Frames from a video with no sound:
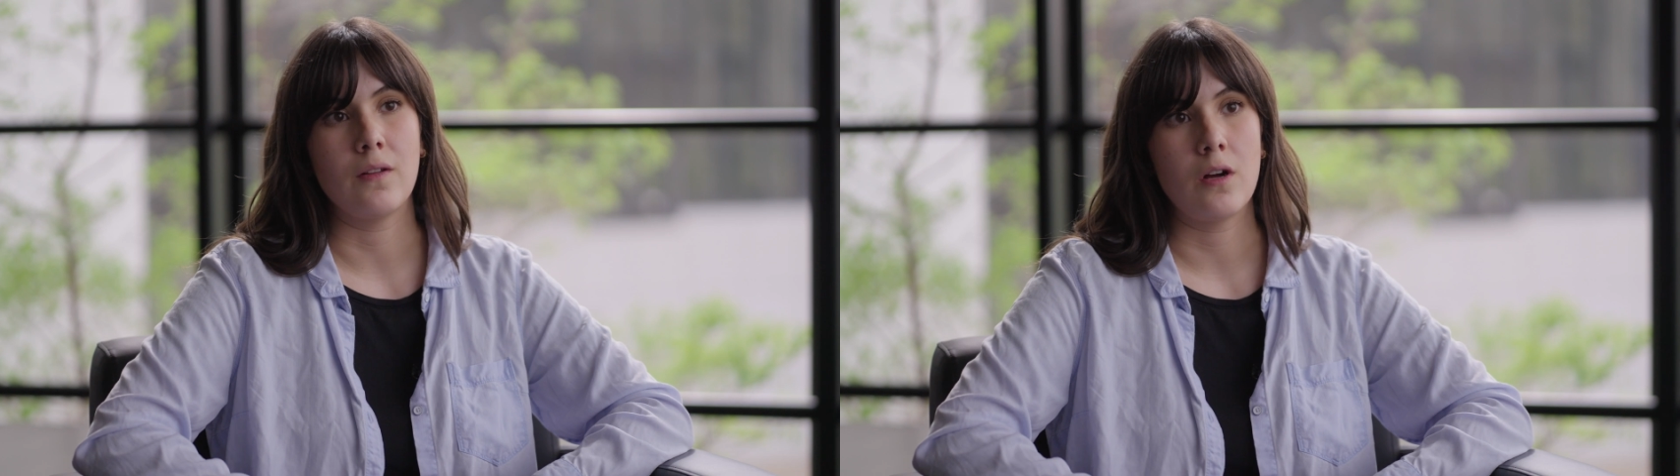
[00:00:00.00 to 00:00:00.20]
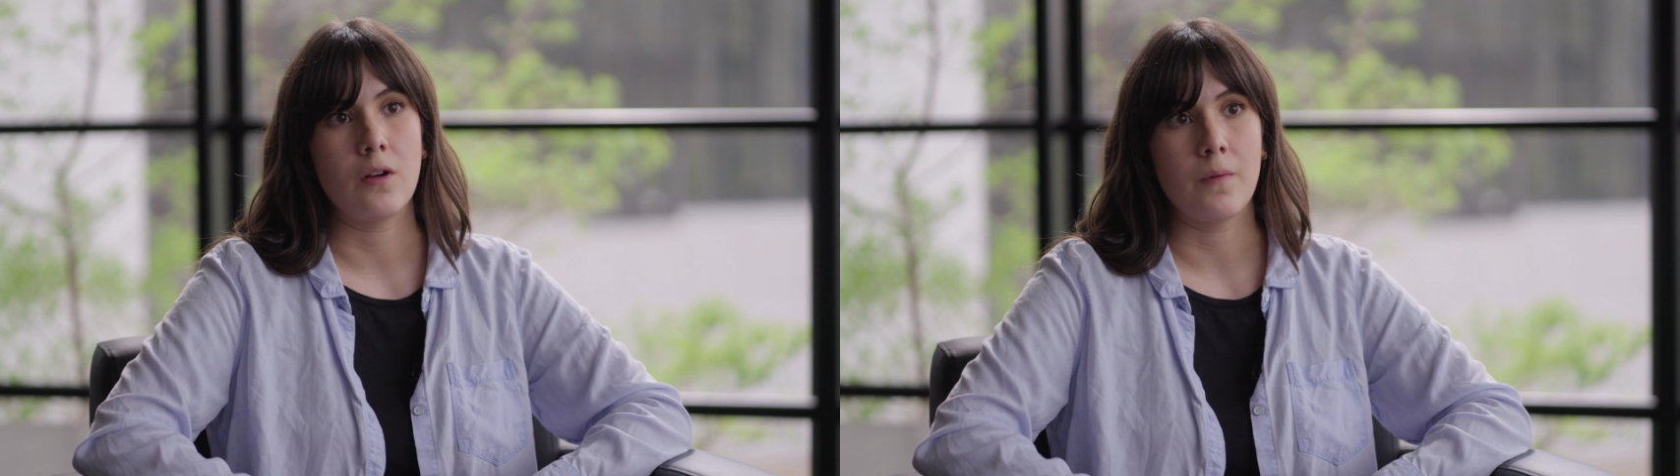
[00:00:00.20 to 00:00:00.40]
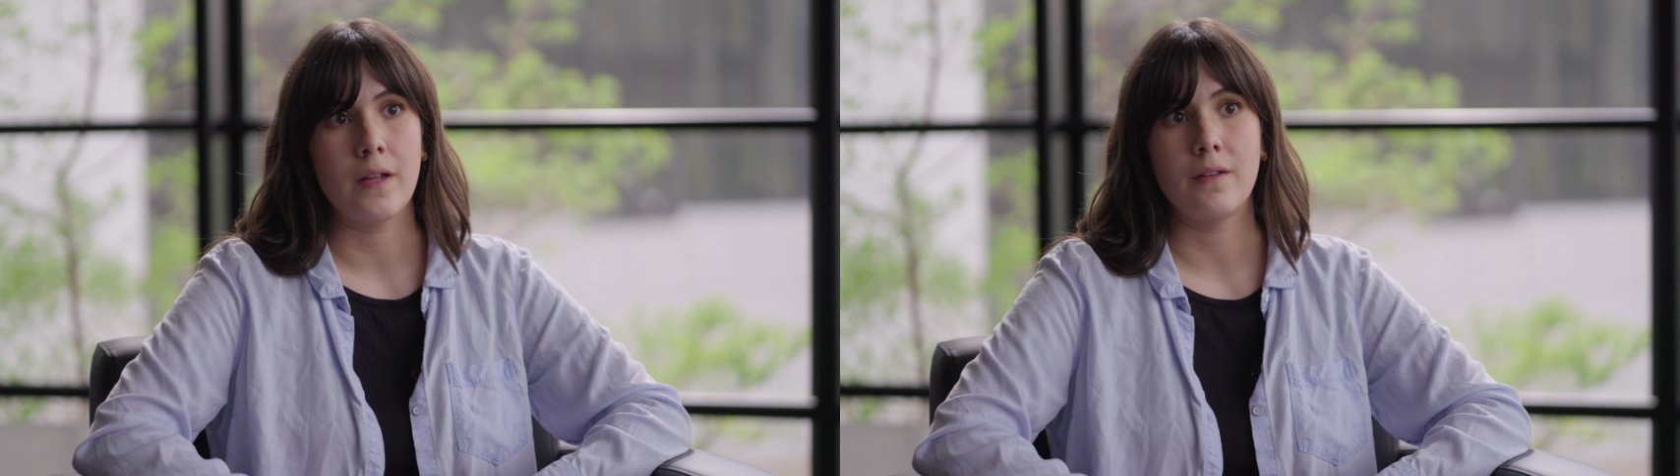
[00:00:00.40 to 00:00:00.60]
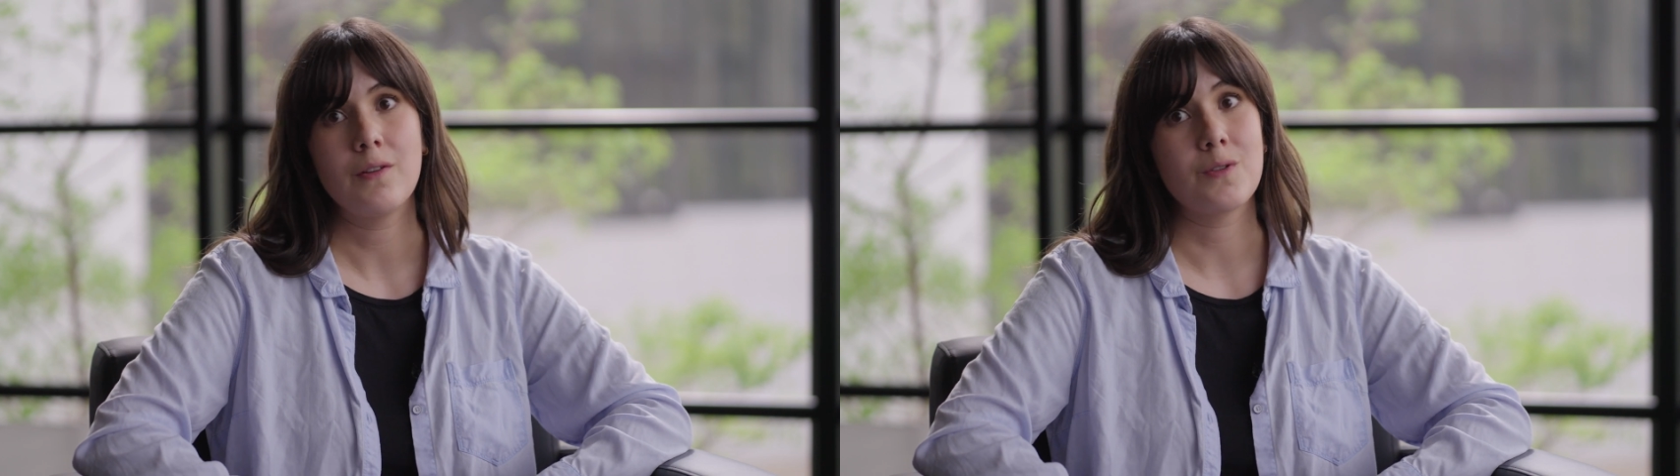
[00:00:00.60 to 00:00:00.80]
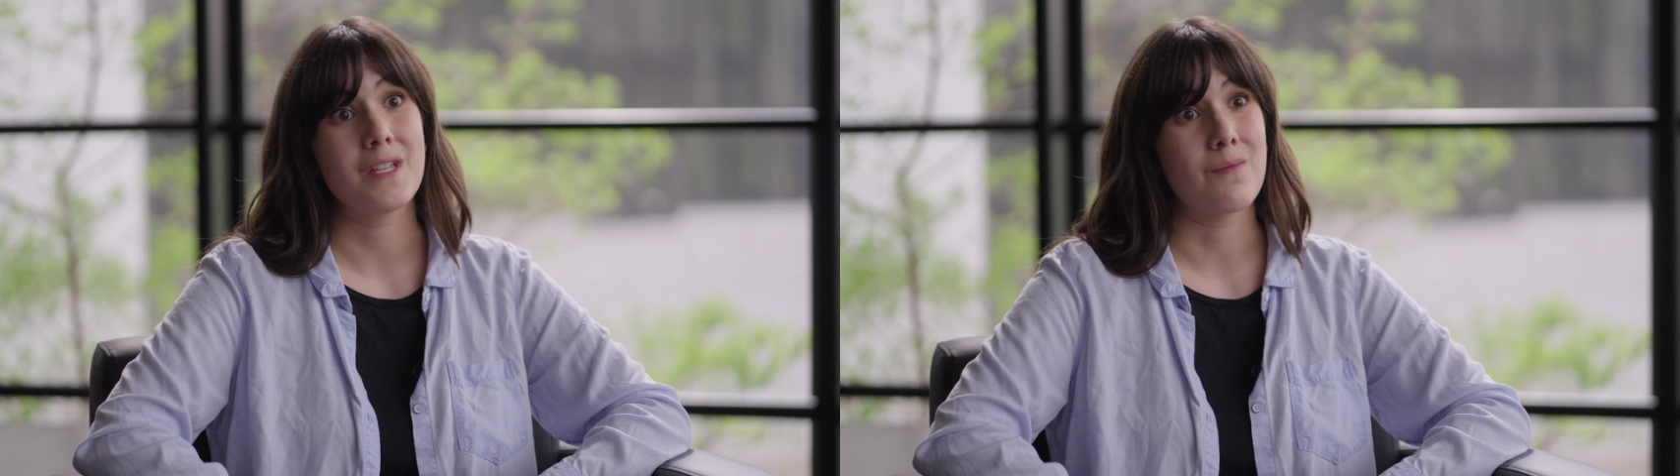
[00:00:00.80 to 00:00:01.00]
the long run,
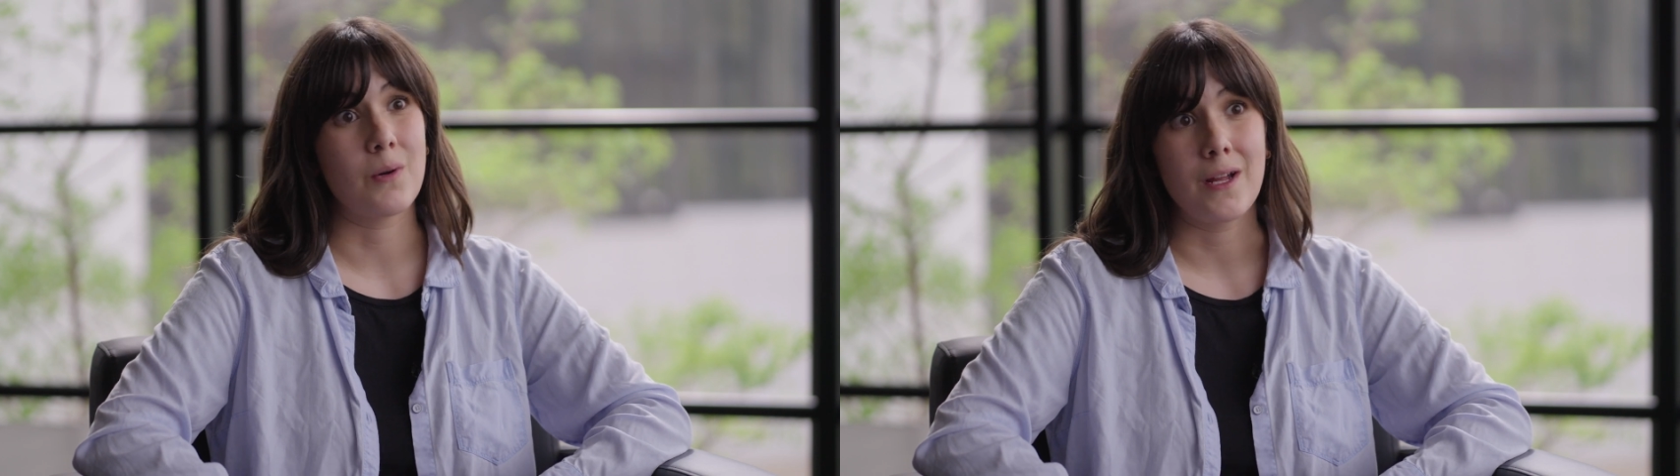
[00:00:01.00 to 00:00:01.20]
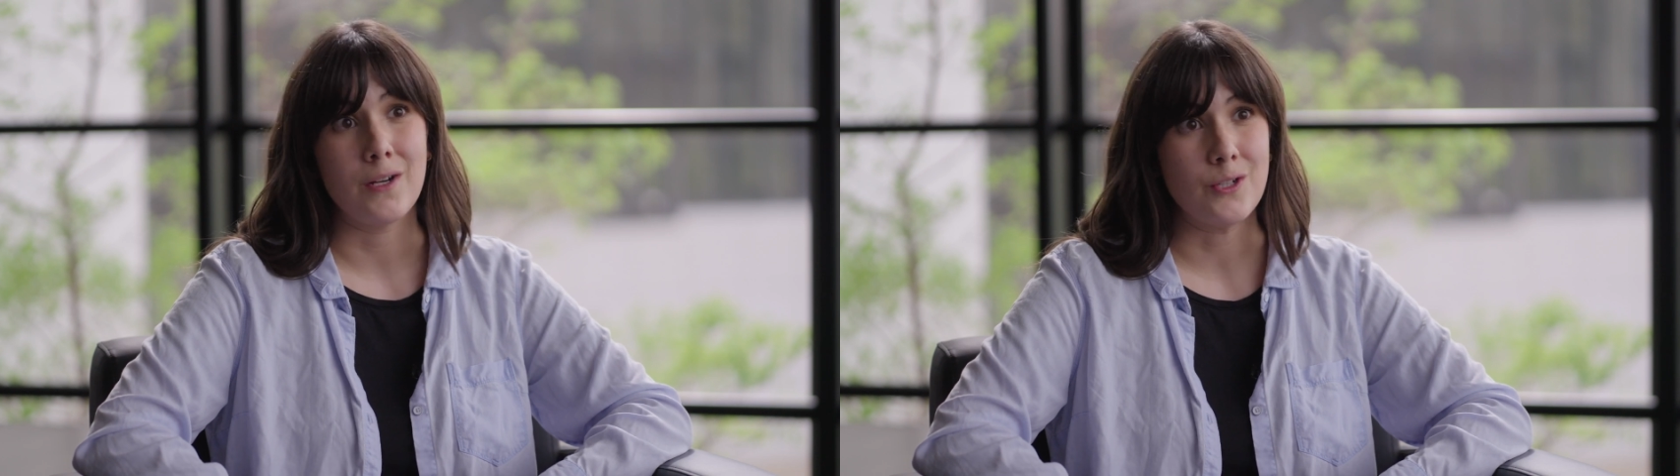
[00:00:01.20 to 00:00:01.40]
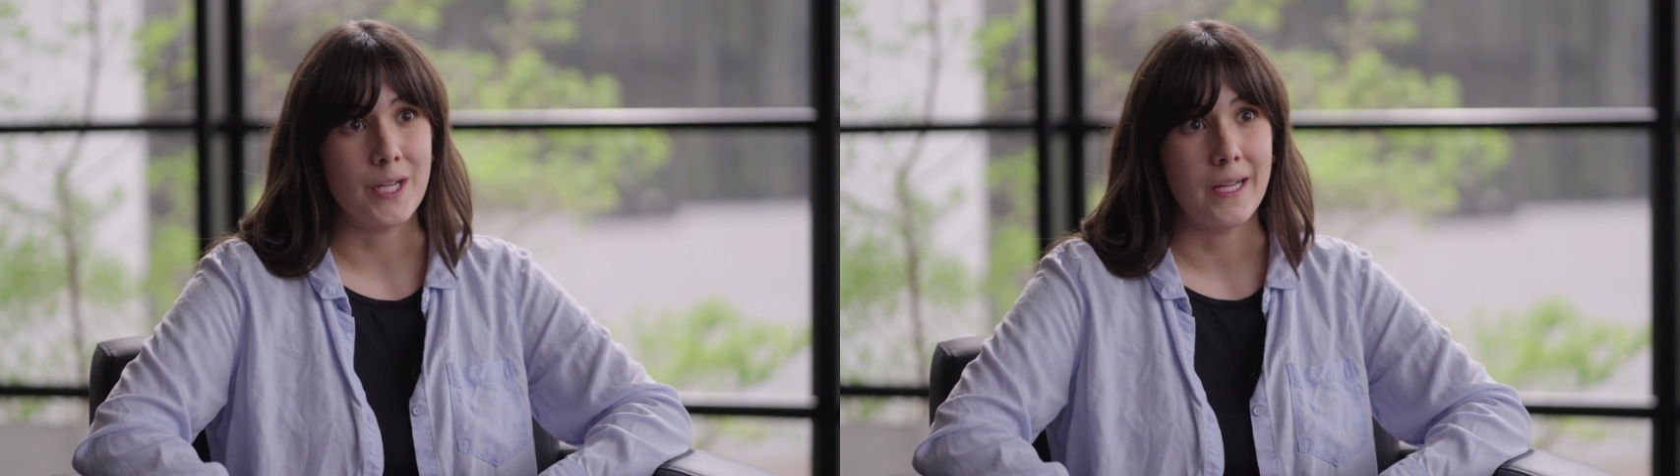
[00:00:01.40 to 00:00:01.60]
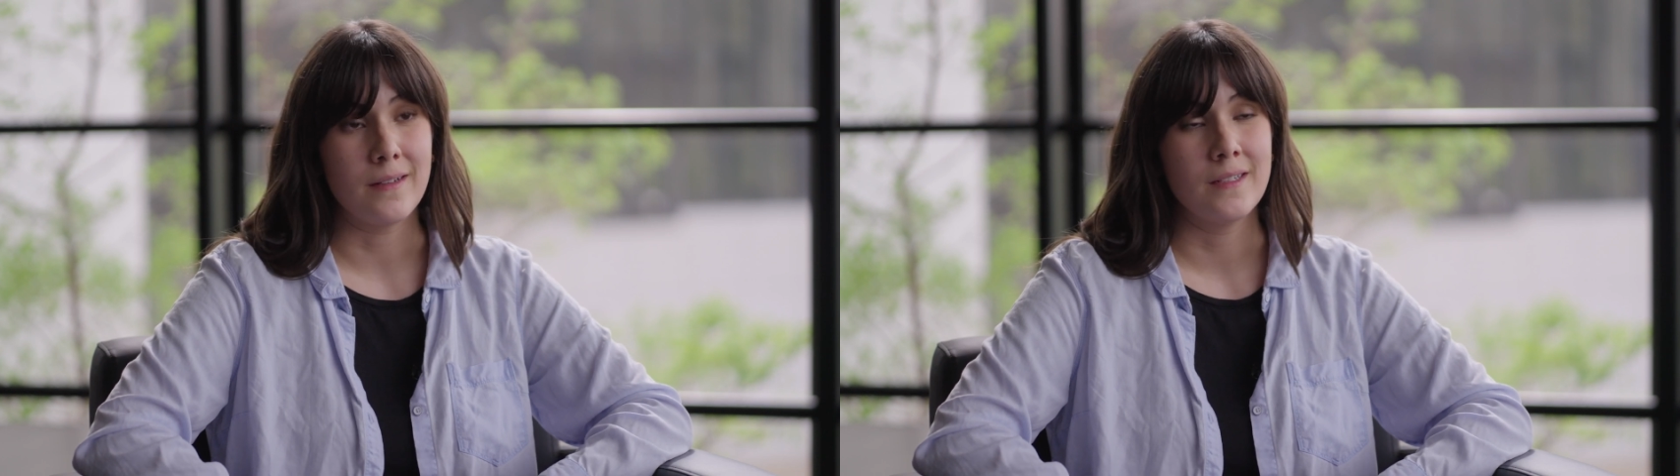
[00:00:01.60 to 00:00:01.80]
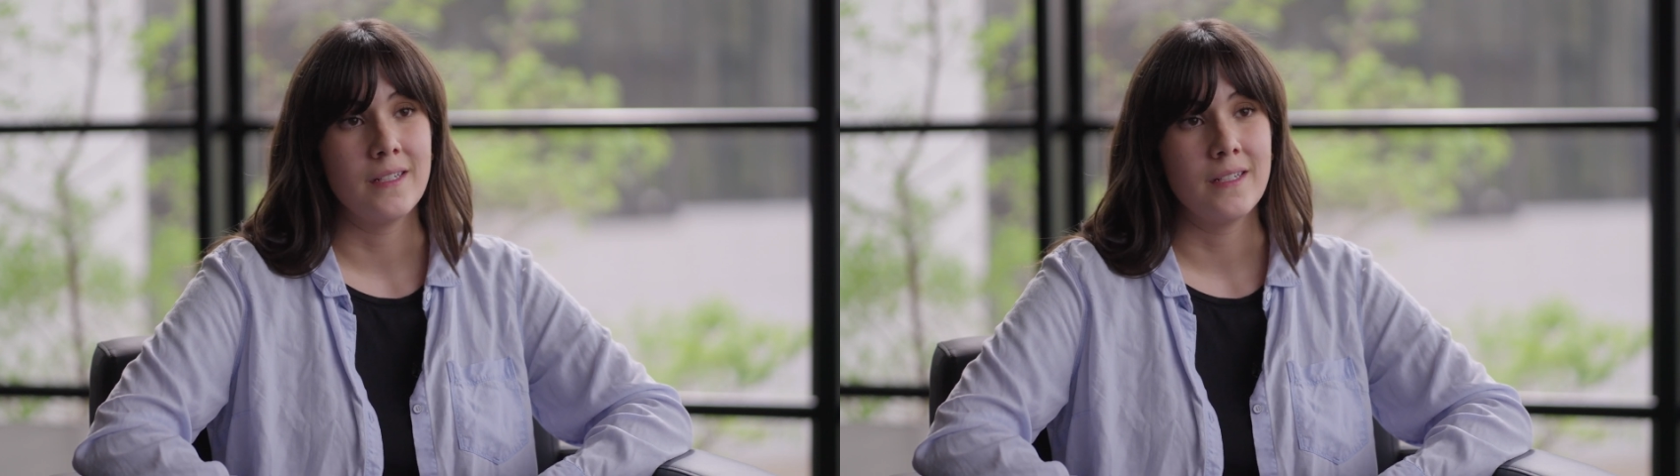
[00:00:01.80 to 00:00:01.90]
you'll save more energy,